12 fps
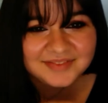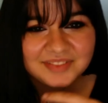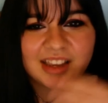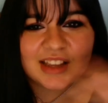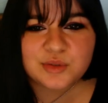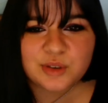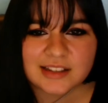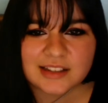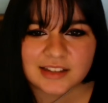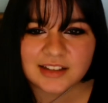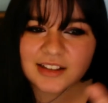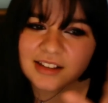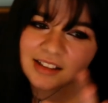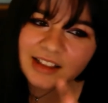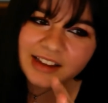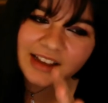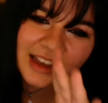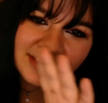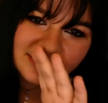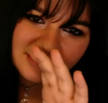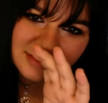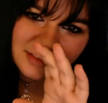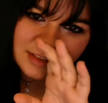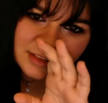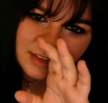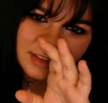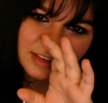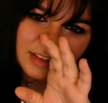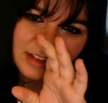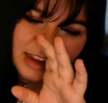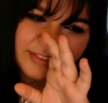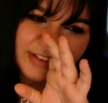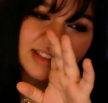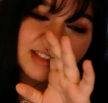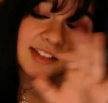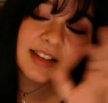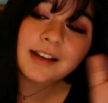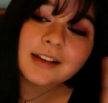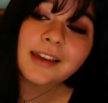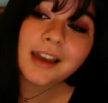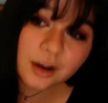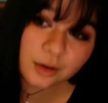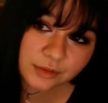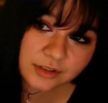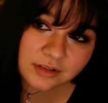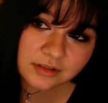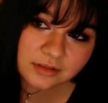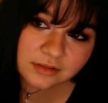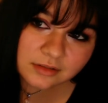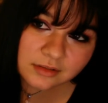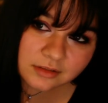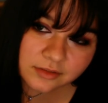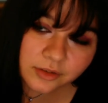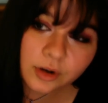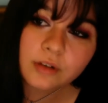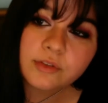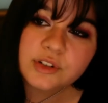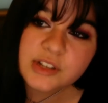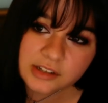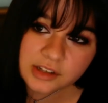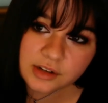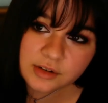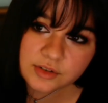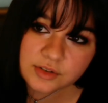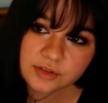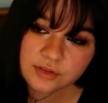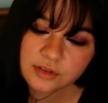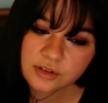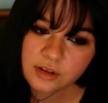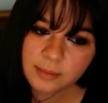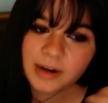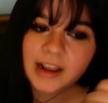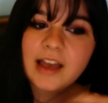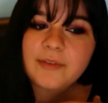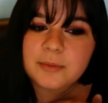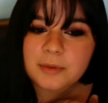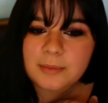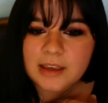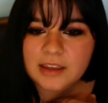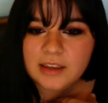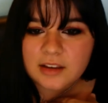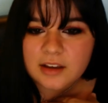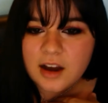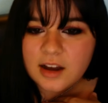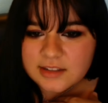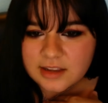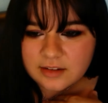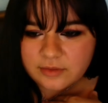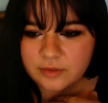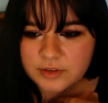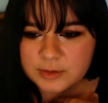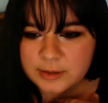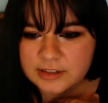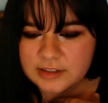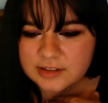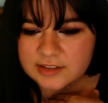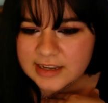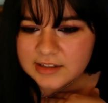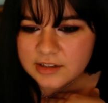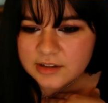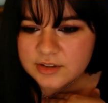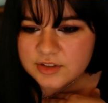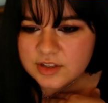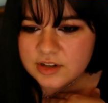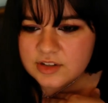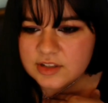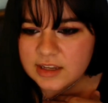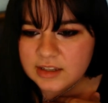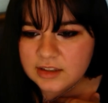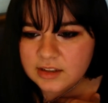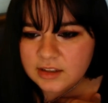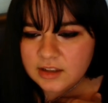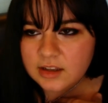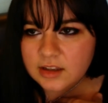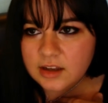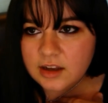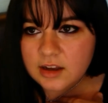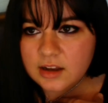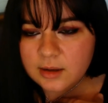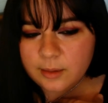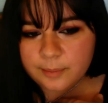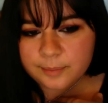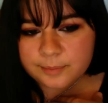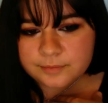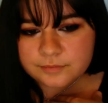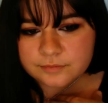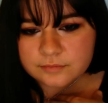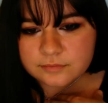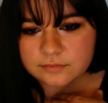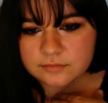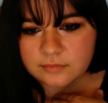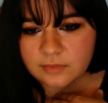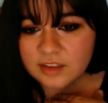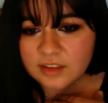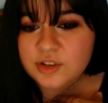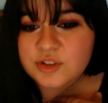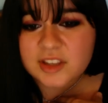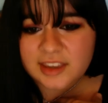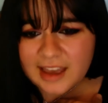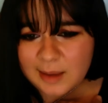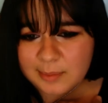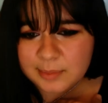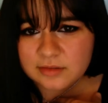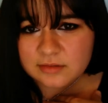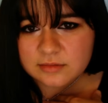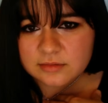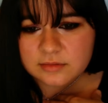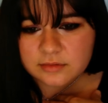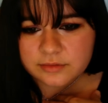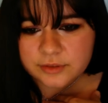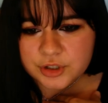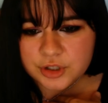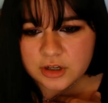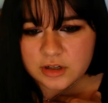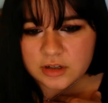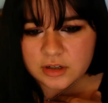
It's crazy. Like, I have had this account for over 10 years. But I haven't been making content for over 10 years. There's like, there's a gap, for sure,